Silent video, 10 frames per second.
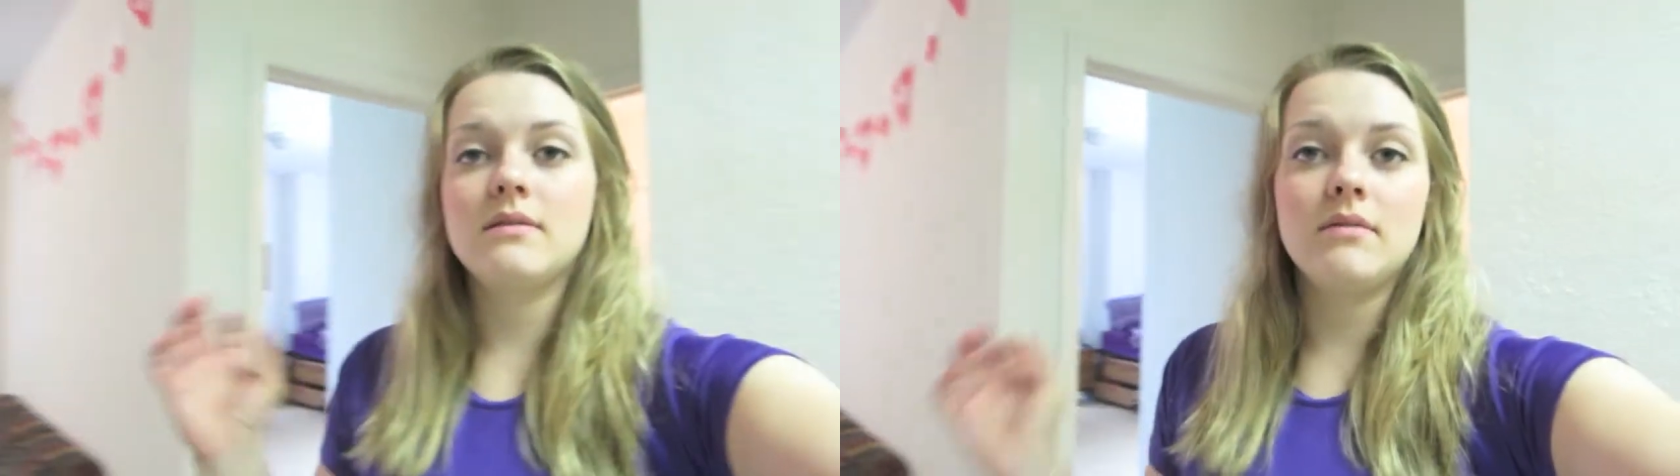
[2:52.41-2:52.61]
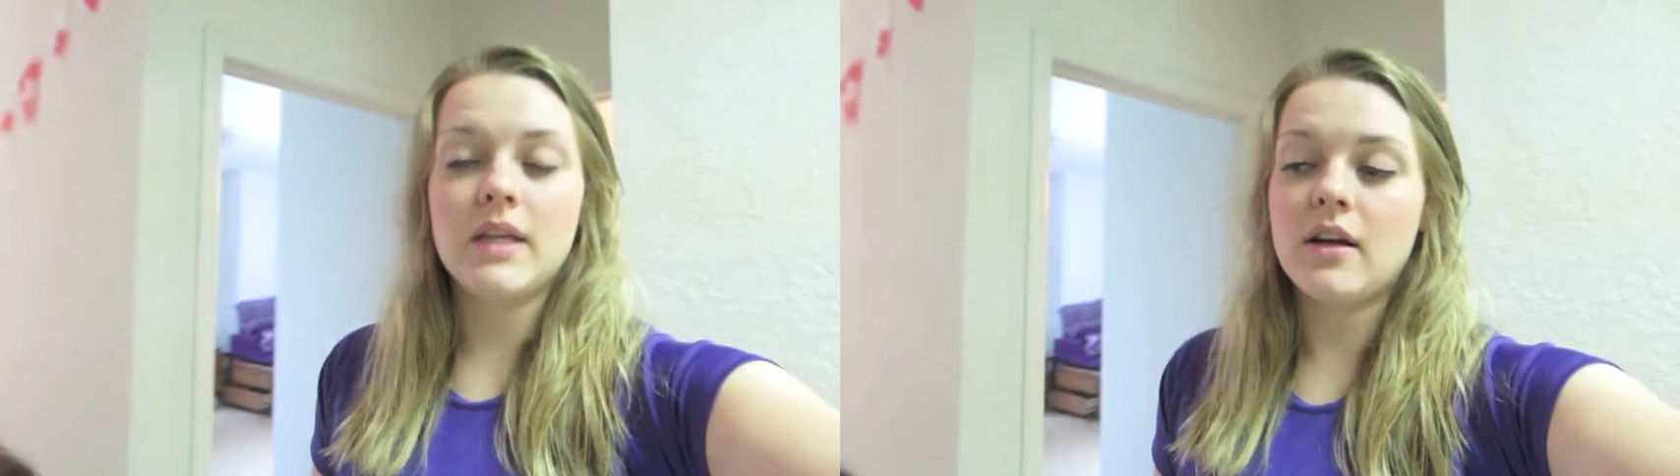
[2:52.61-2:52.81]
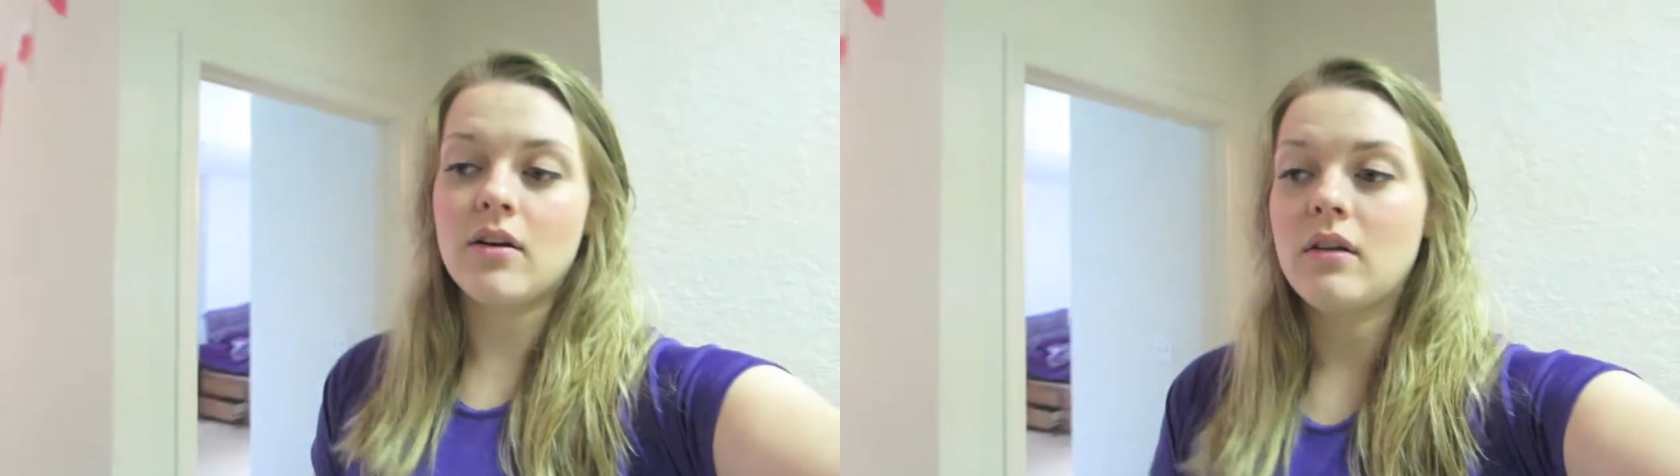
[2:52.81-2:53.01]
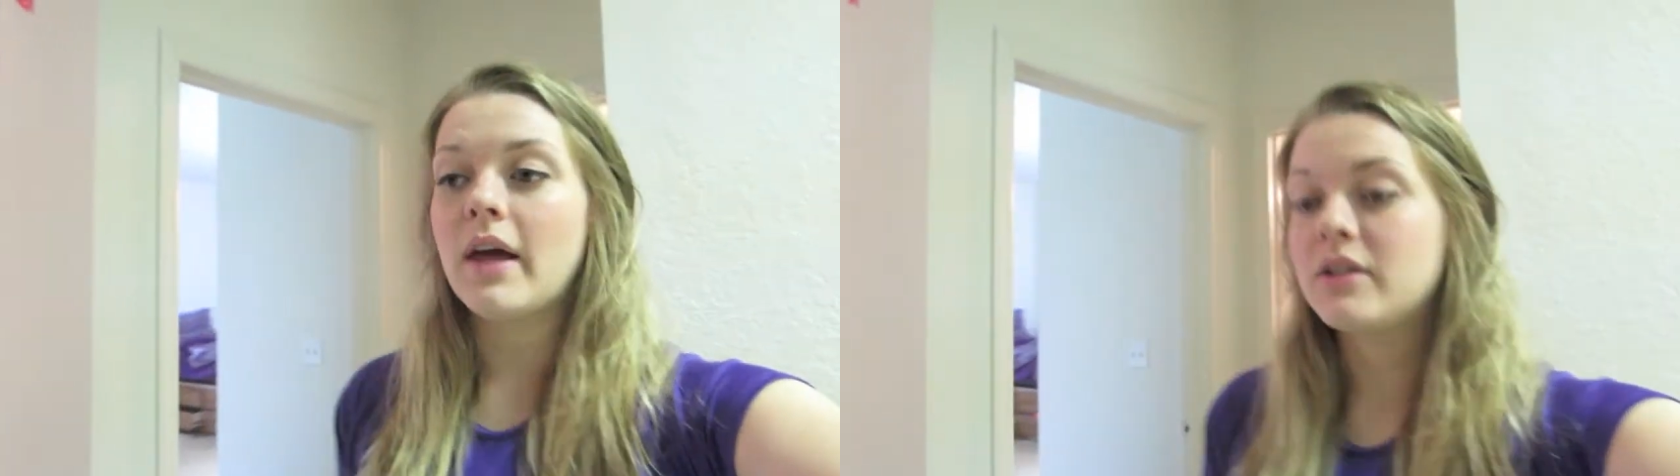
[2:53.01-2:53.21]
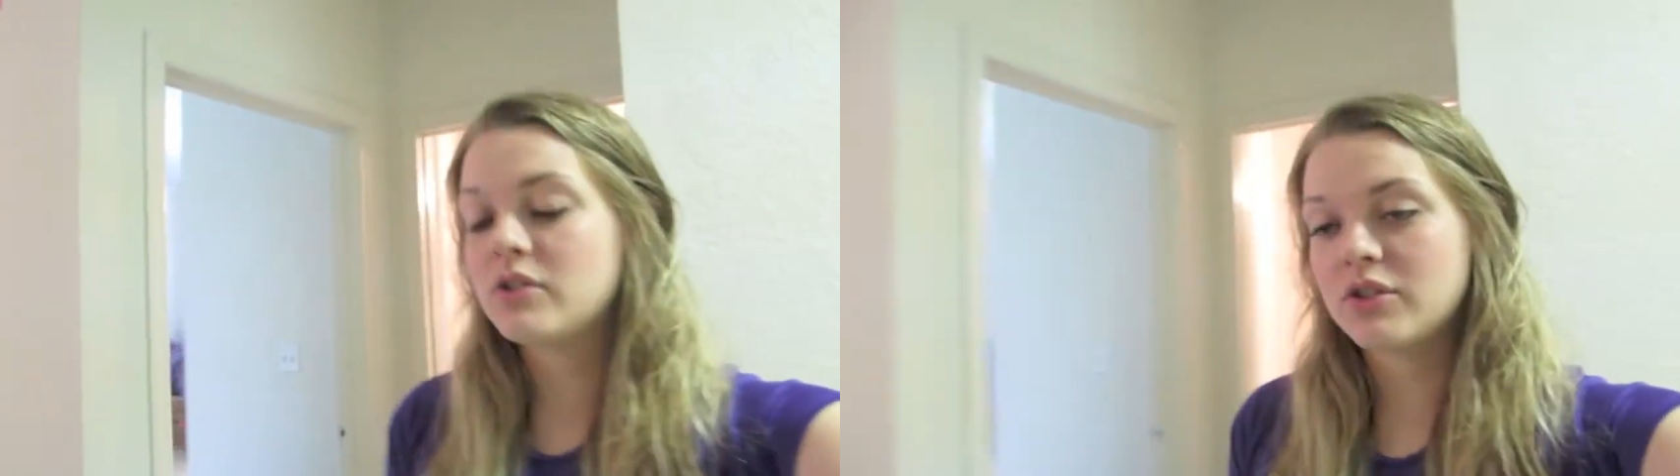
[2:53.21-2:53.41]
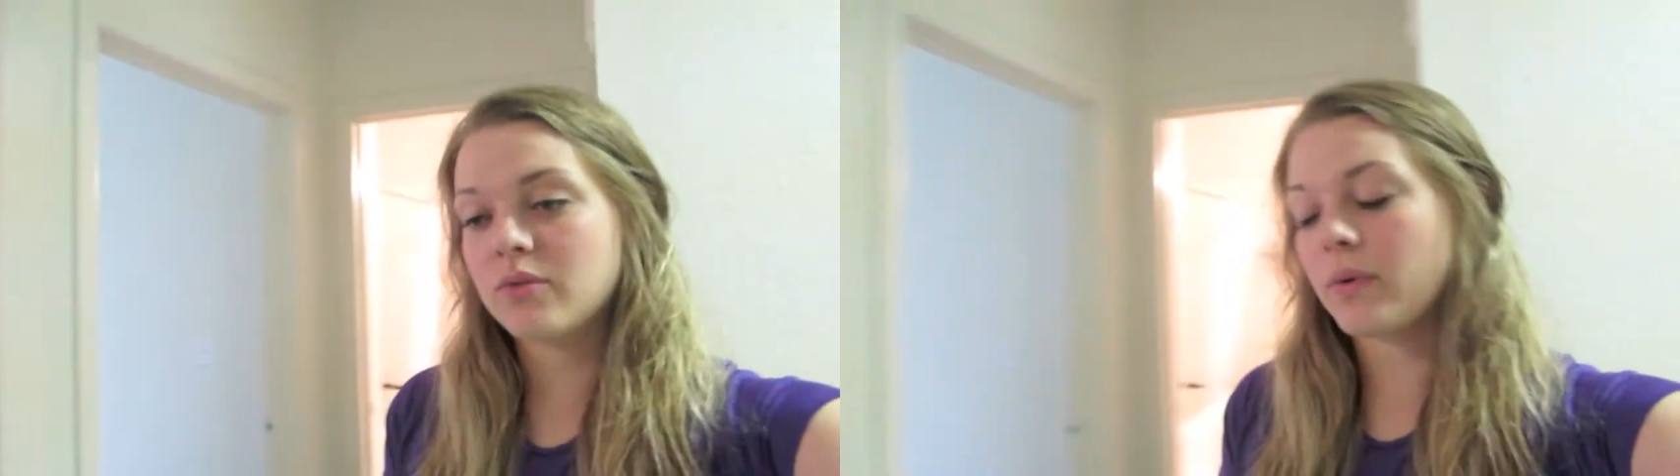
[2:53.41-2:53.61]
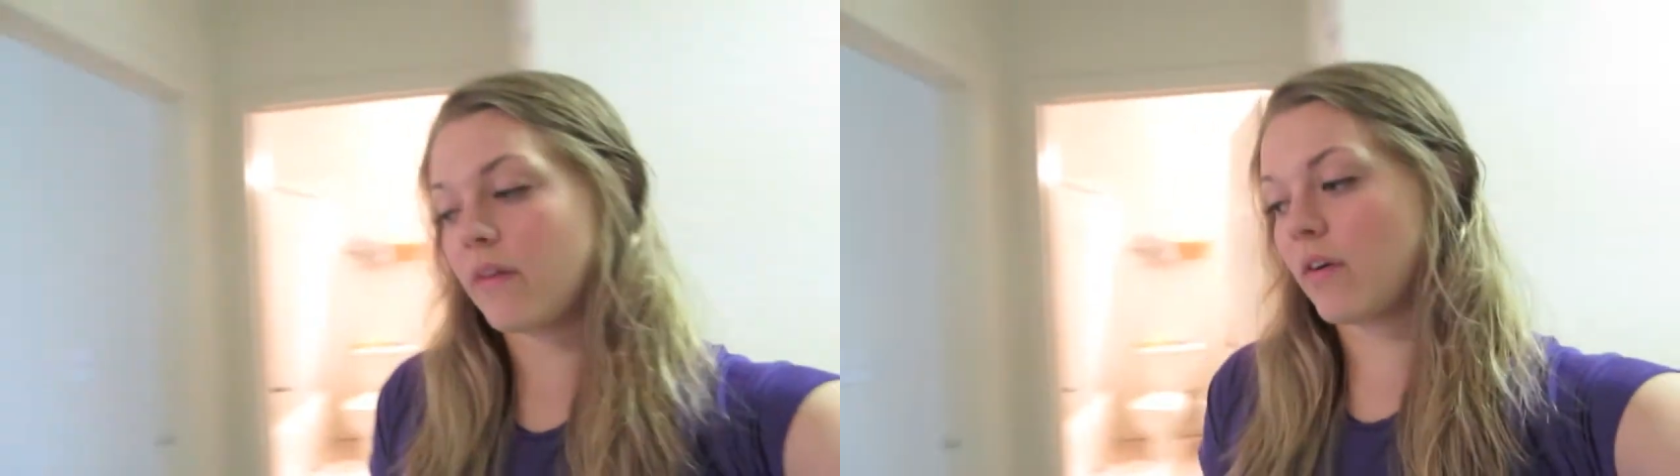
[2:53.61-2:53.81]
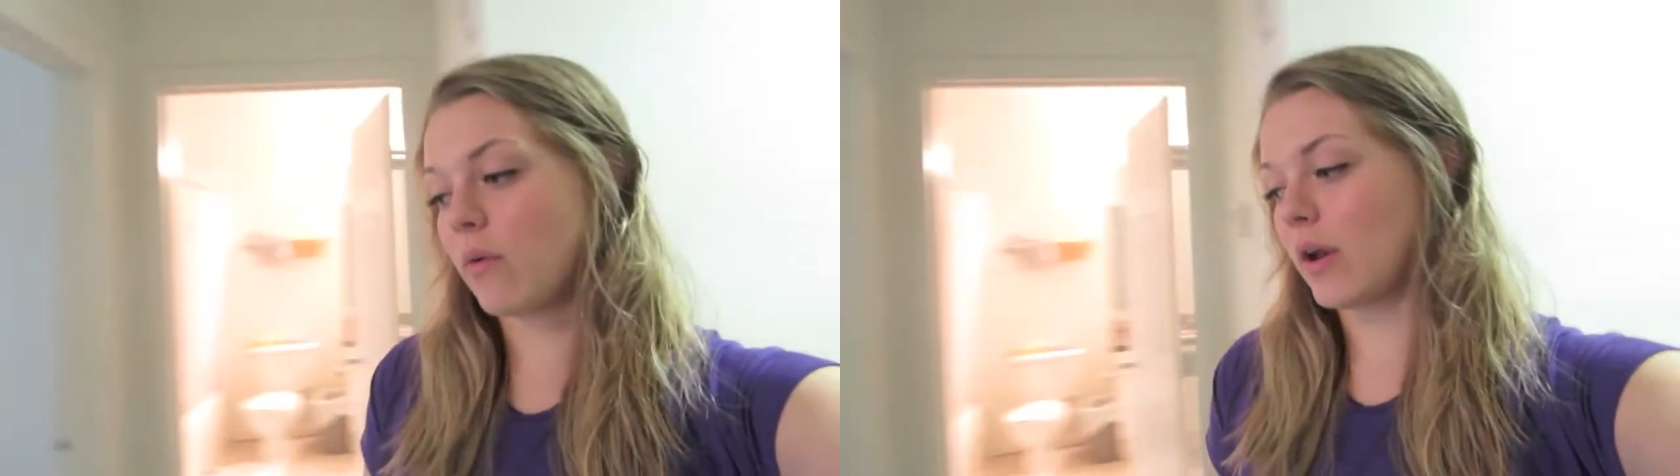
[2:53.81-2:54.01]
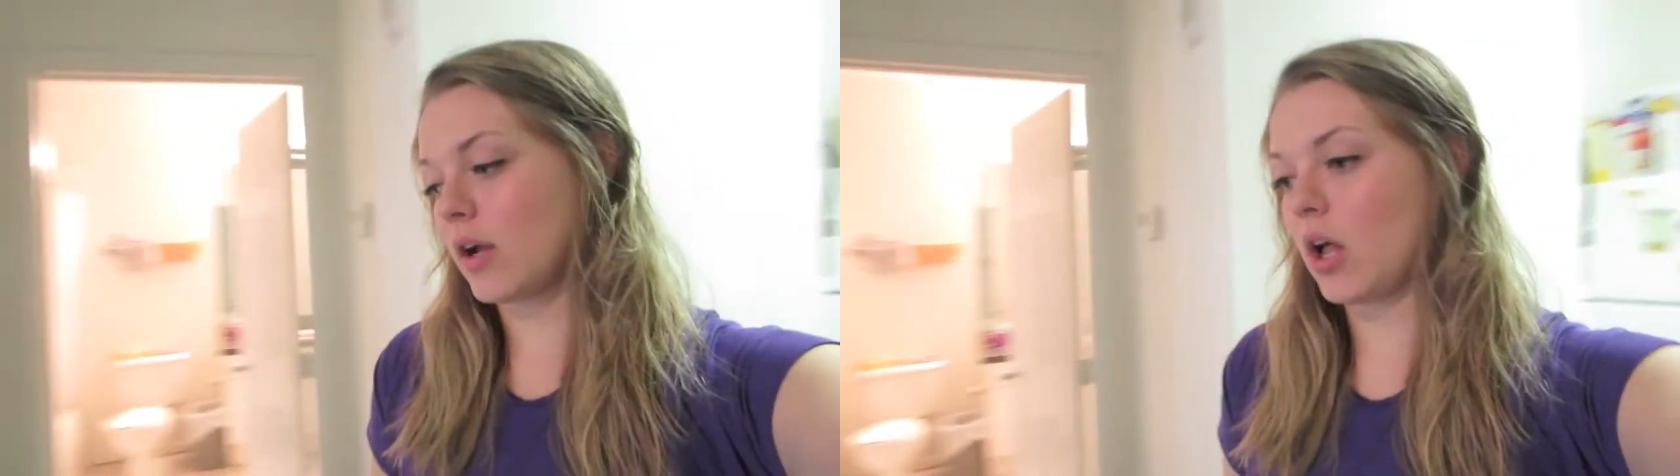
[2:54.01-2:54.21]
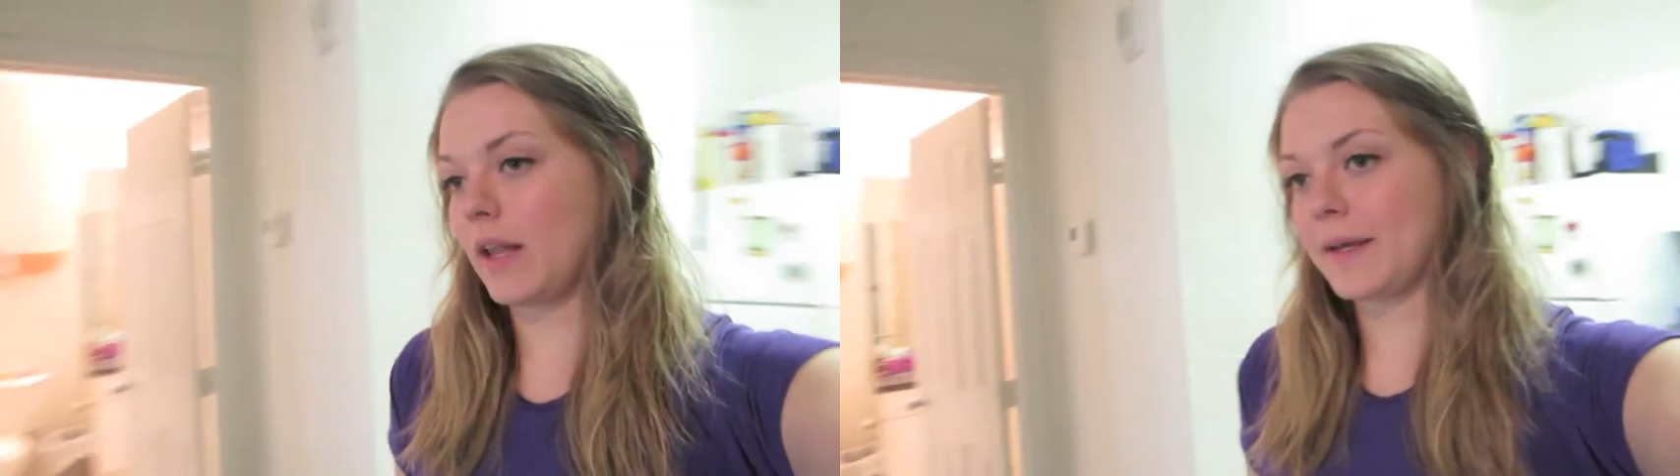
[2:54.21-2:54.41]
dinner, lunch, whatever I wanna
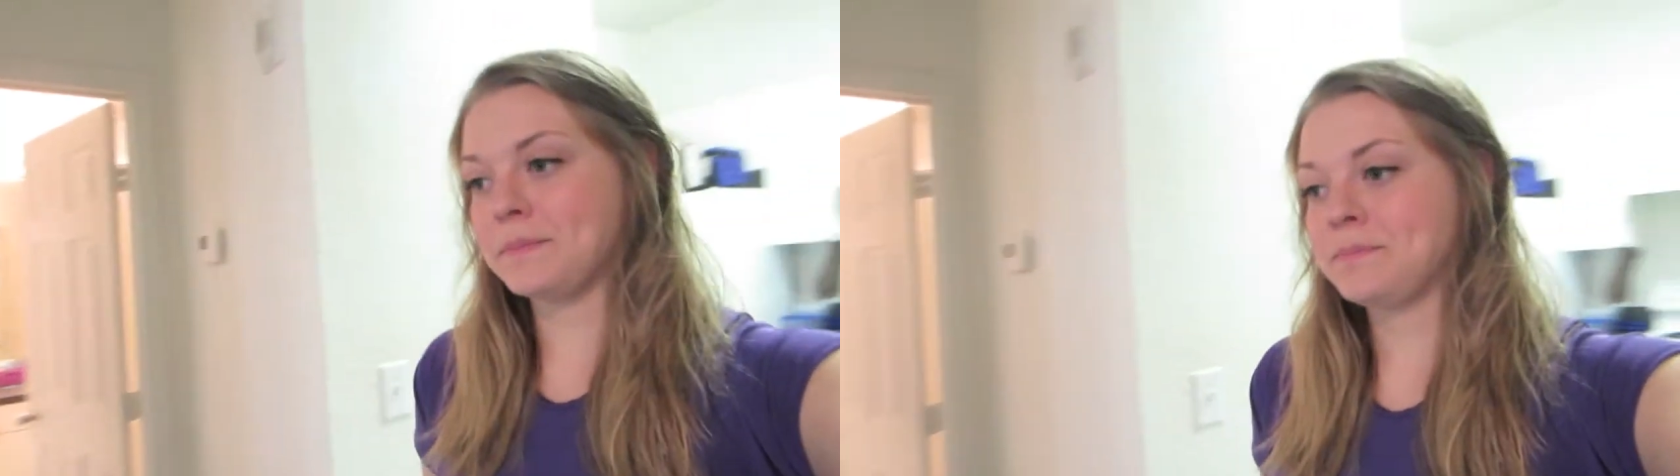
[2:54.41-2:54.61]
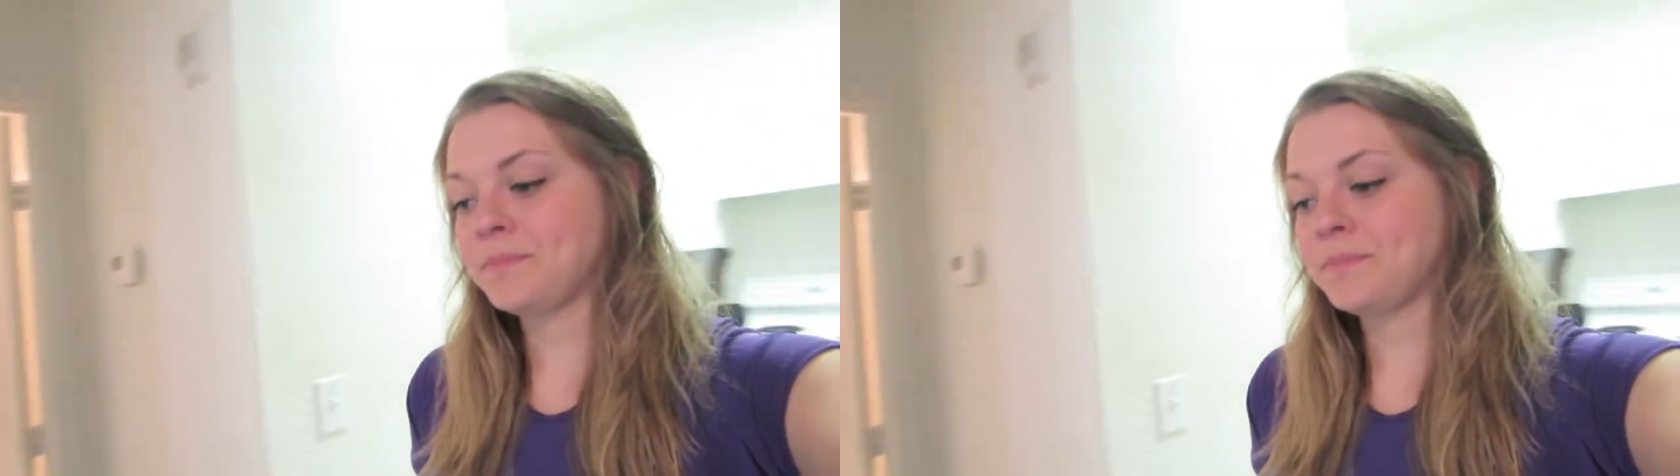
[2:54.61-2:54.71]
call it,